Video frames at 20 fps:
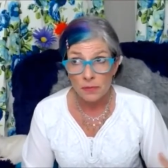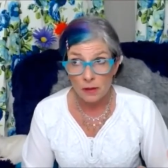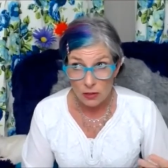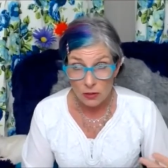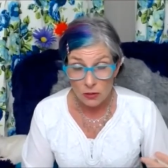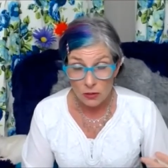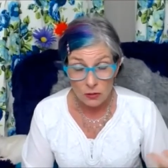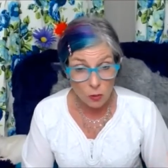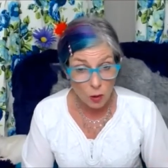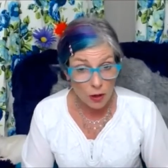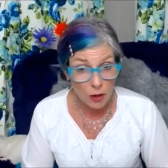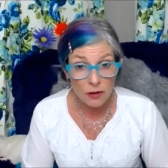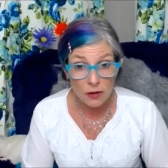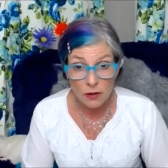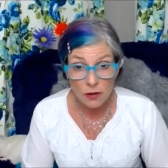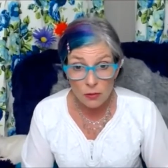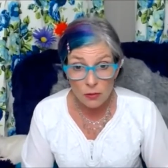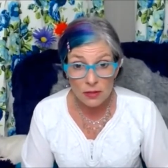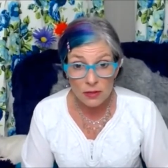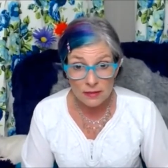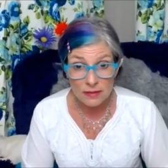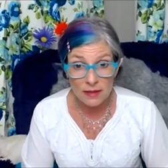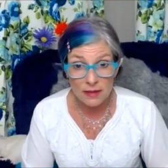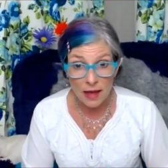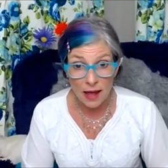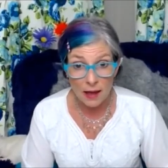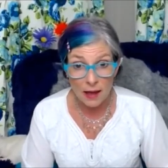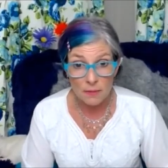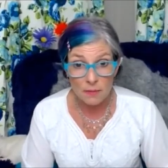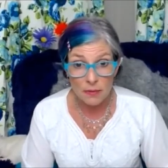you want to notice
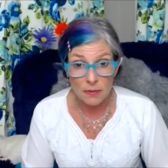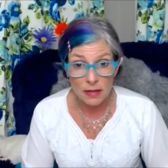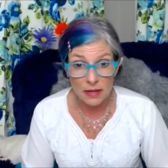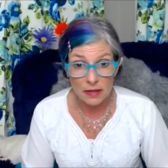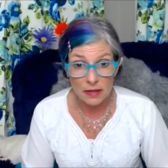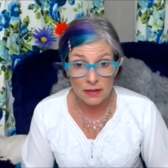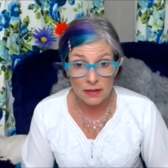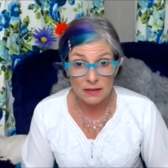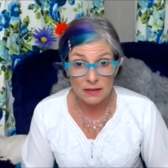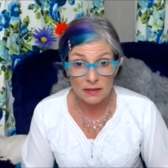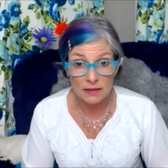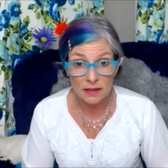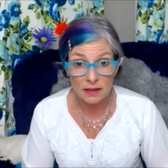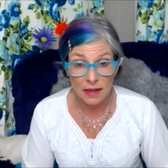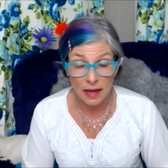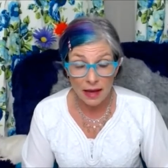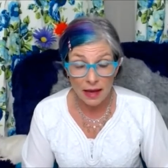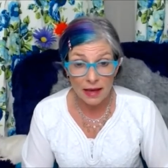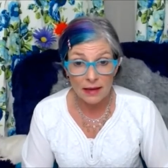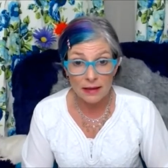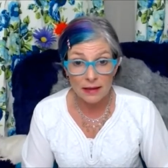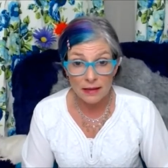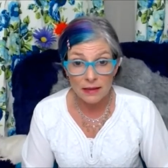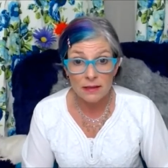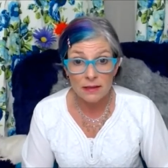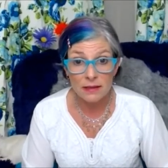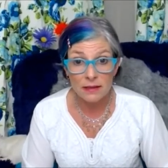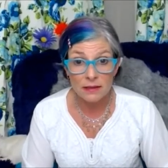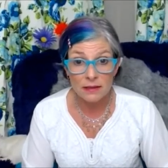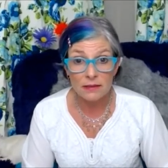that because that
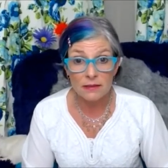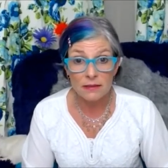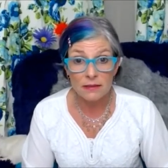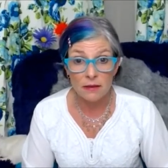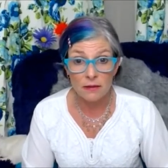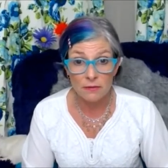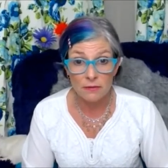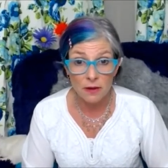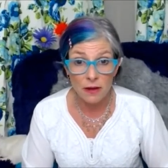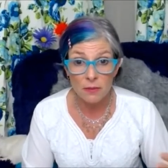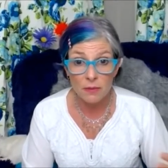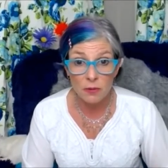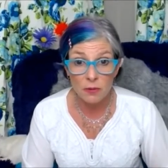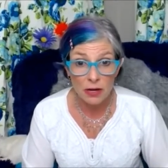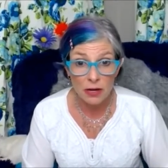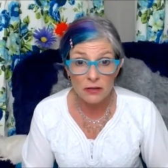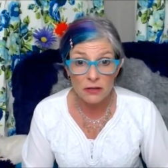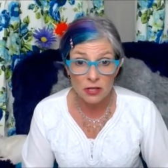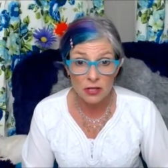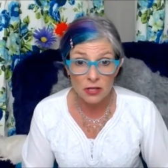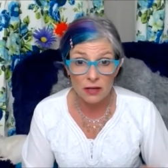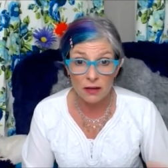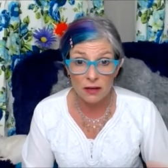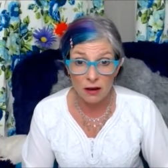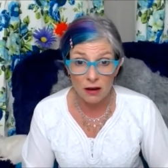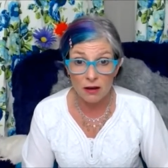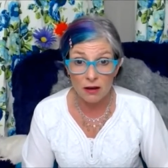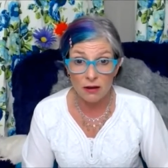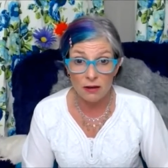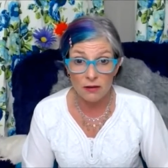is a vibration
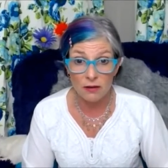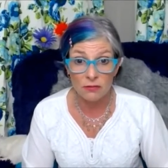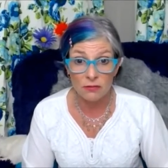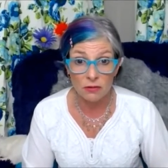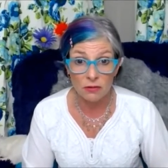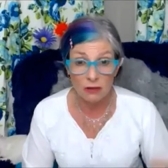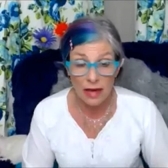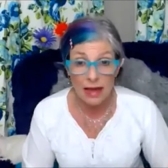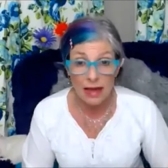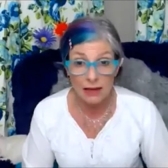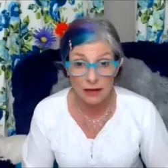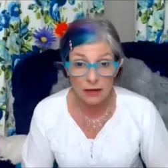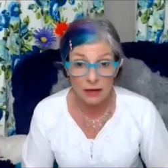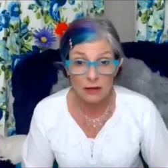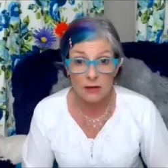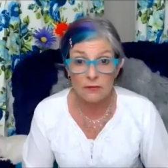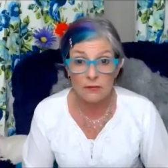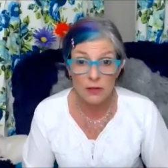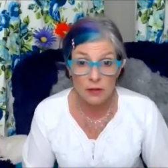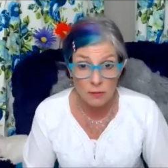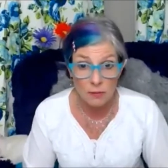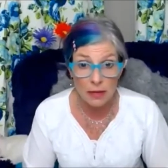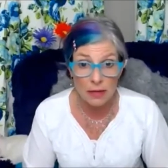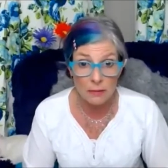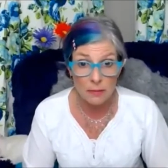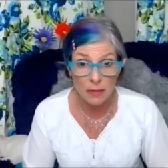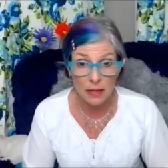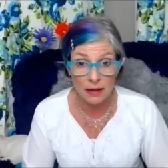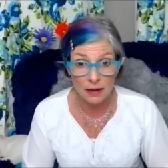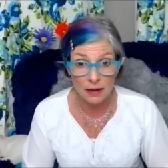of lack of
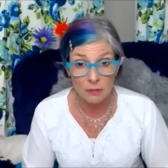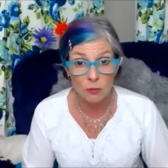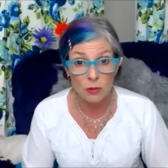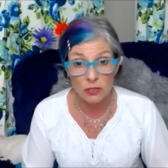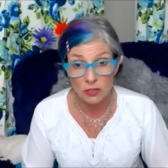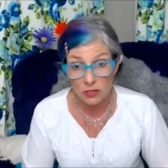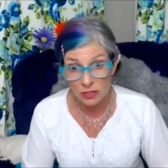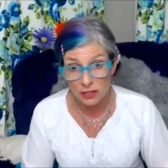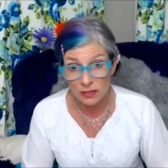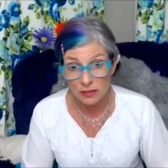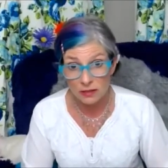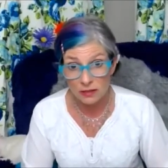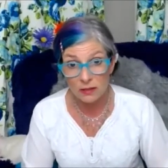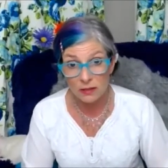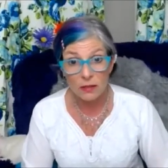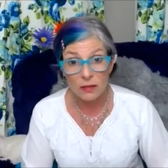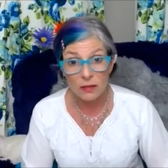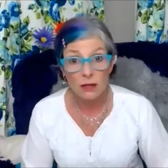commitment, which is